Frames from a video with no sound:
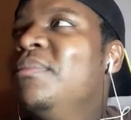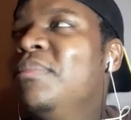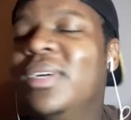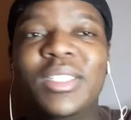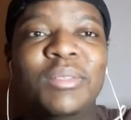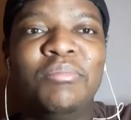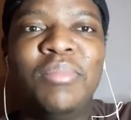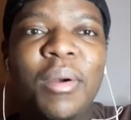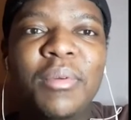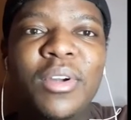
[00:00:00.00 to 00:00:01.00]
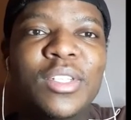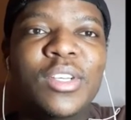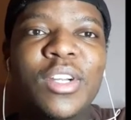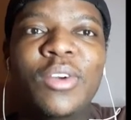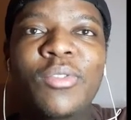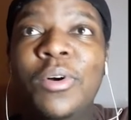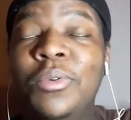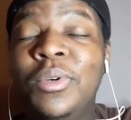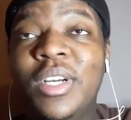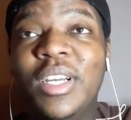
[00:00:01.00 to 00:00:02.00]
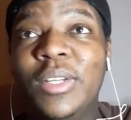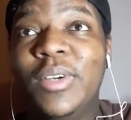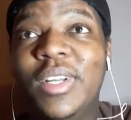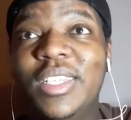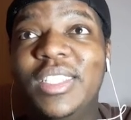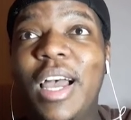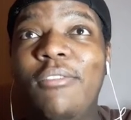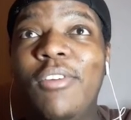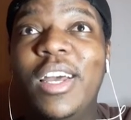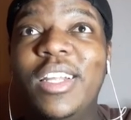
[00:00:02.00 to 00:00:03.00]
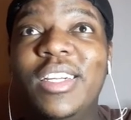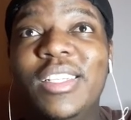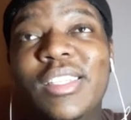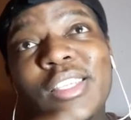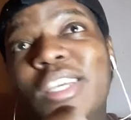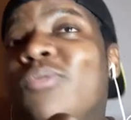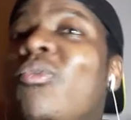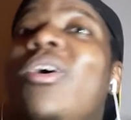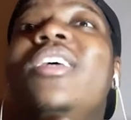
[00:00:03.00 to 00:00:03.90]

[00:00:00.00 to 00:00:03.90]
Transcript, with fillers: But it's probably because of the Rona. Anyway, let's dive right in and see what